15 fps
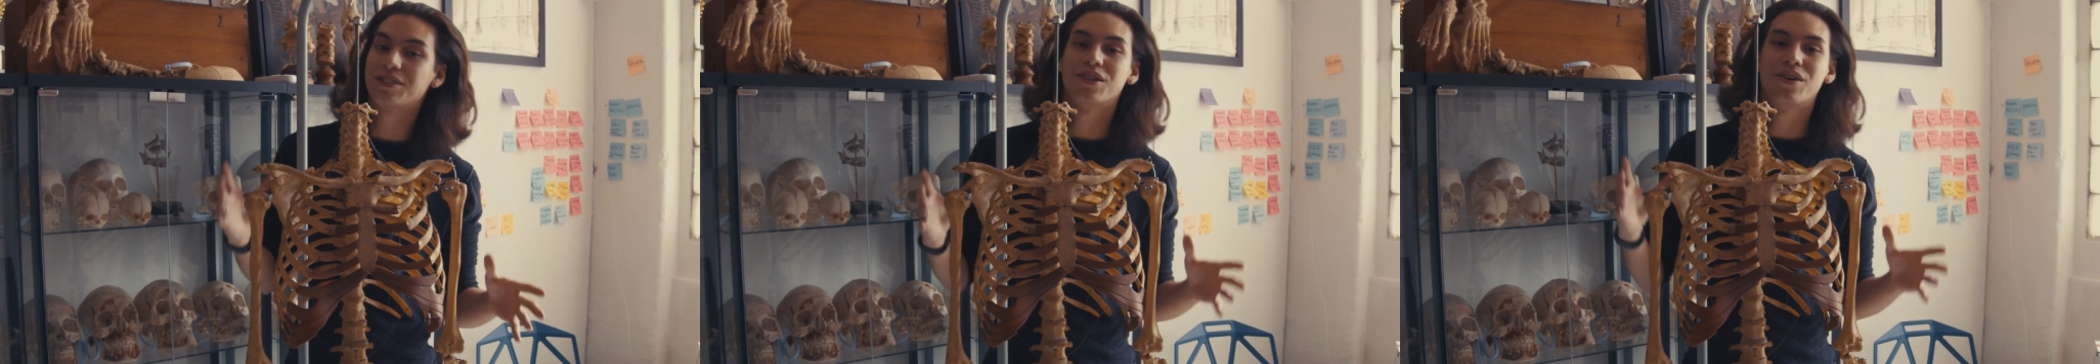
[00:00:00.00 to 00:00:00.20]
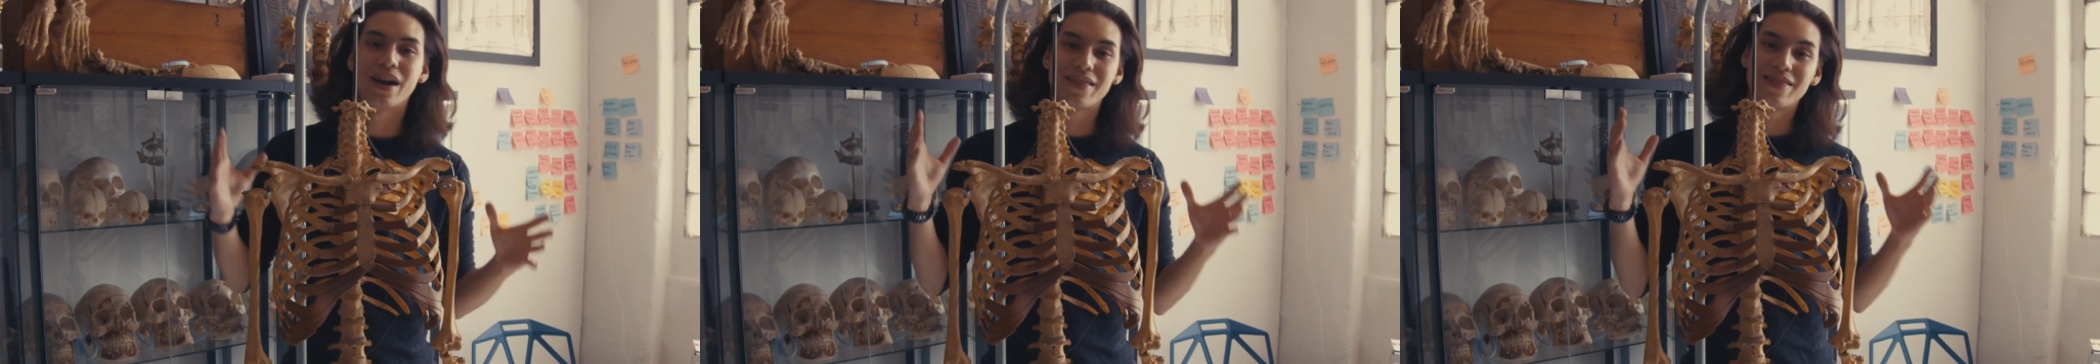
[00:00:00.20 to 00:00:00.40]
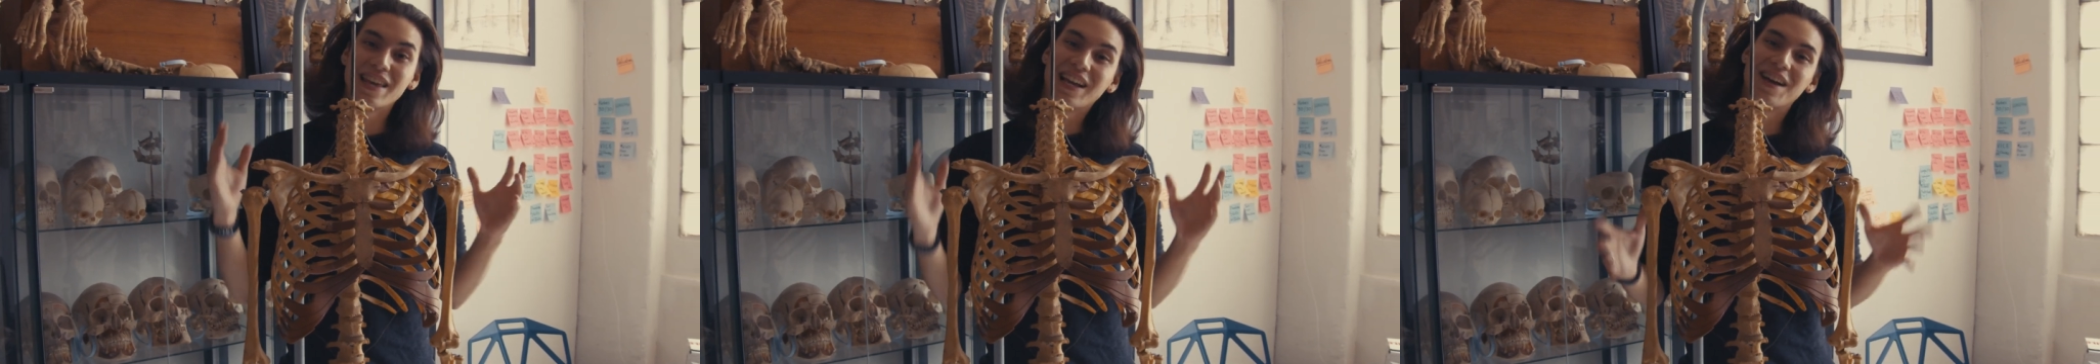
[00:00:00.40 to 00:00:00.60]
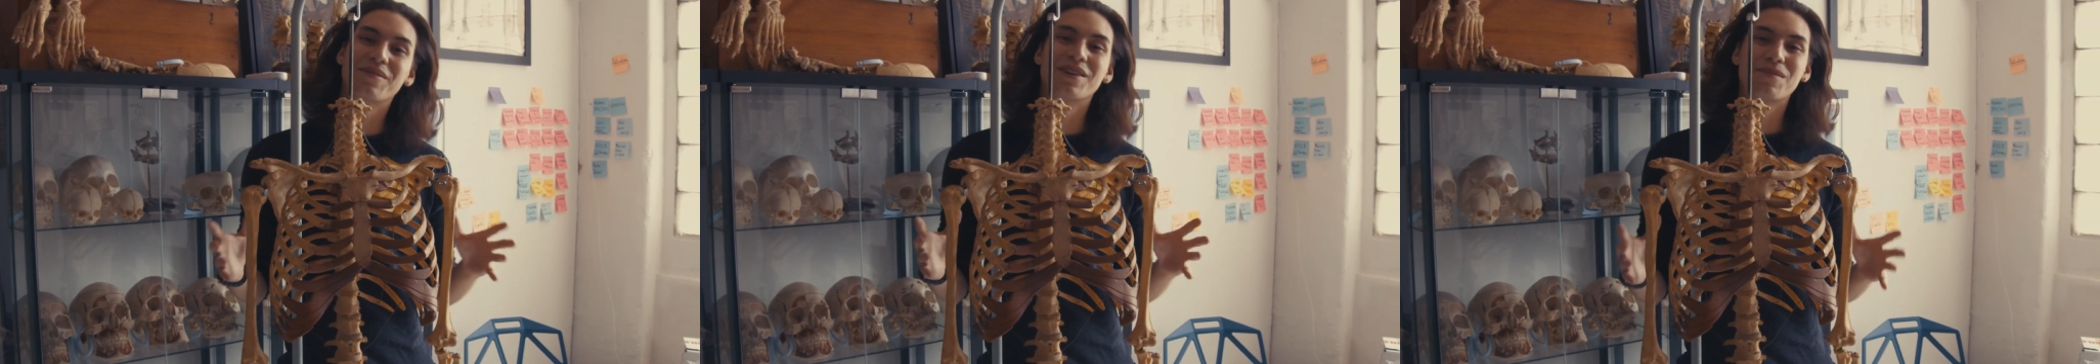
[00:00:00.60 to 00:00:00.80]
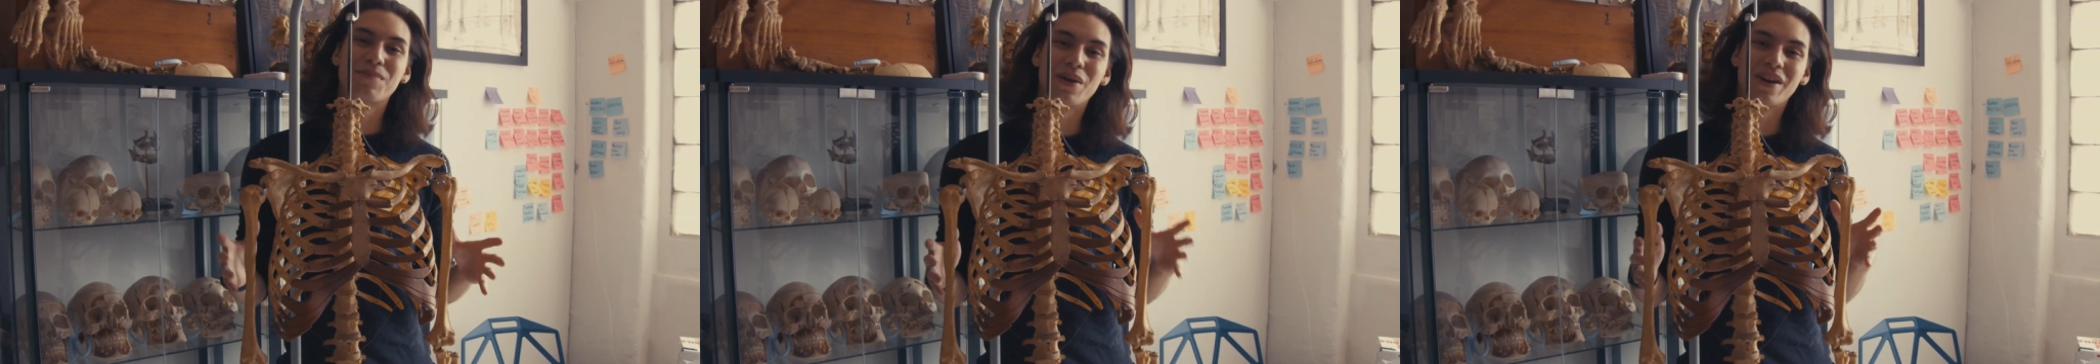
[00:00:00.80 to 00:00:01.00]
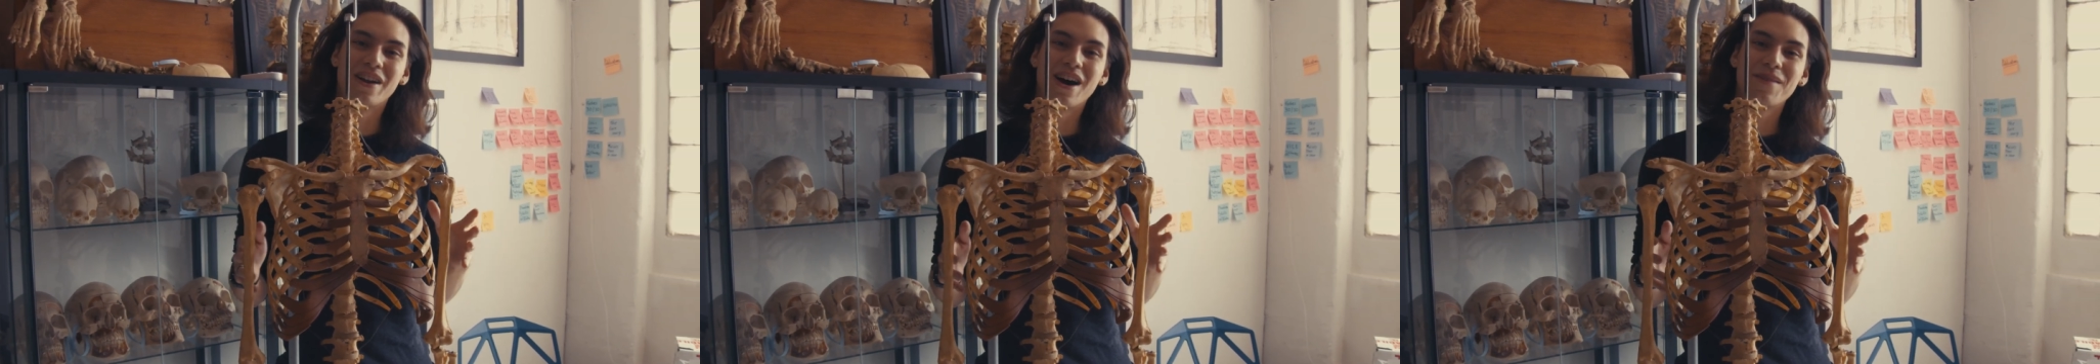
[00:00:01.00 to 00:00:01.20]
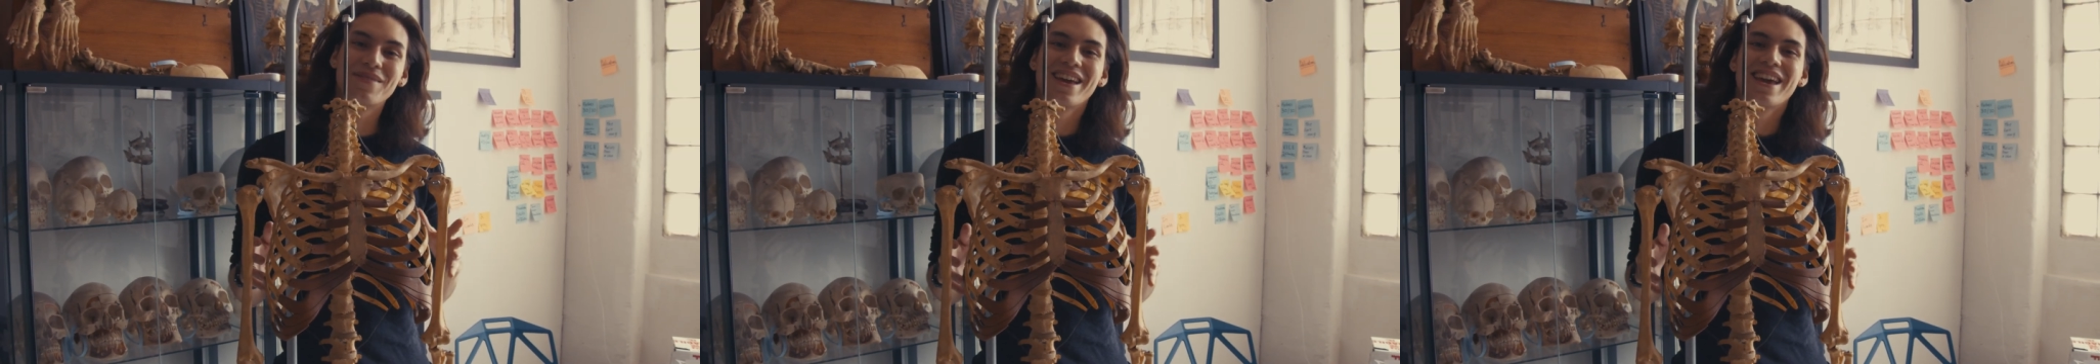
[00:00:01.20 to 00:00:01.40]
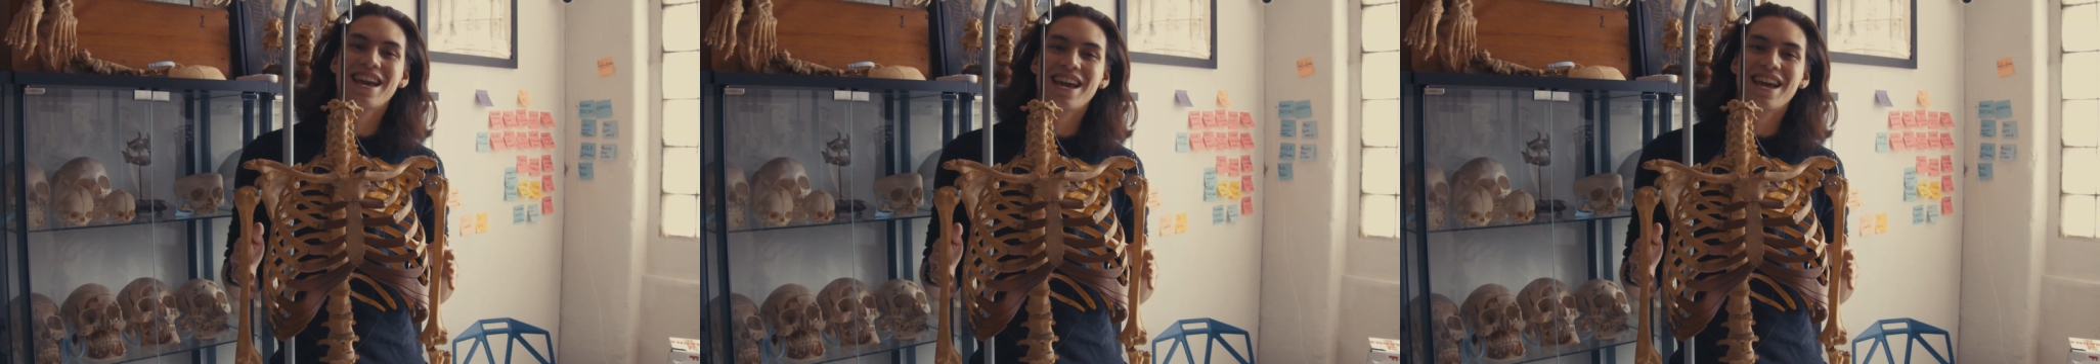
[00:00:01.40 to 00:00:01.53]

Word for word: so I think I'm gonna put it up.